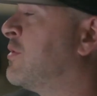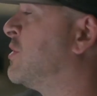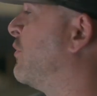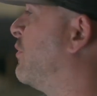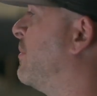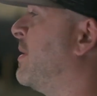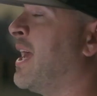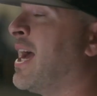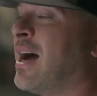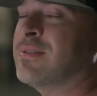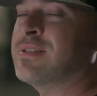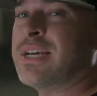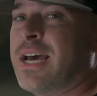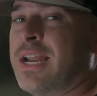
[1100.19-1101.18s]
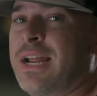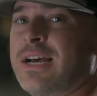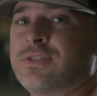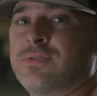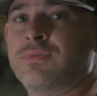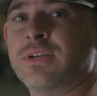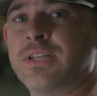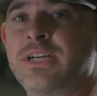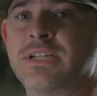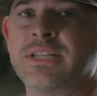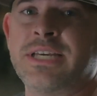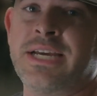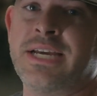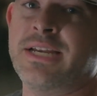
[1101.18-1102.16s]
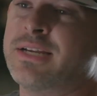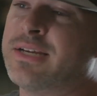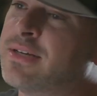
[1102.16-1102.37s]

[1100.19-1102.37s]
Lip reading: So from the outside, it has a really clean